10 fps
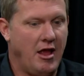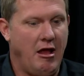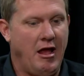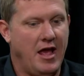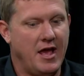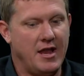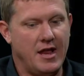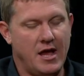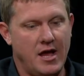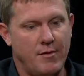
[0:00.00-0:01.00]
And
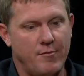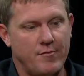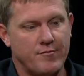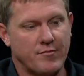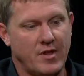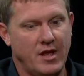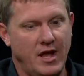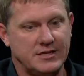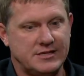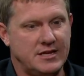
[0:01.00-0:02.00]
um,
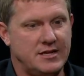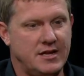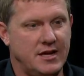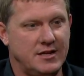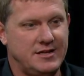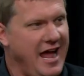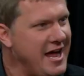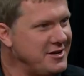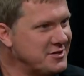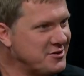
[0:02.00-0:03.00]
I said, uh,
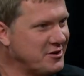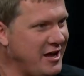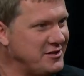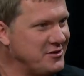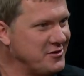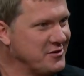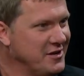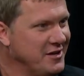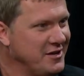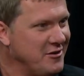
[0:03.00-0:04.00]
Dad, you still got your,
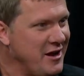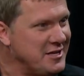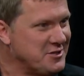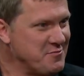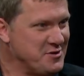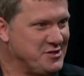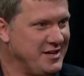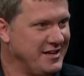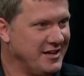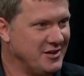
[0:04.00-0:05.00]
your answer
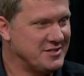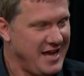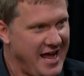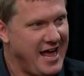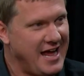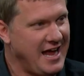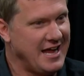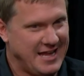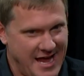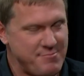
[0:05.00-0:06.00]
machine? He goes, Yeah, I, I
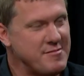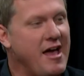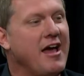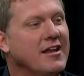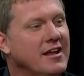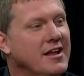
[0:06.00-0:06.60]
kept that.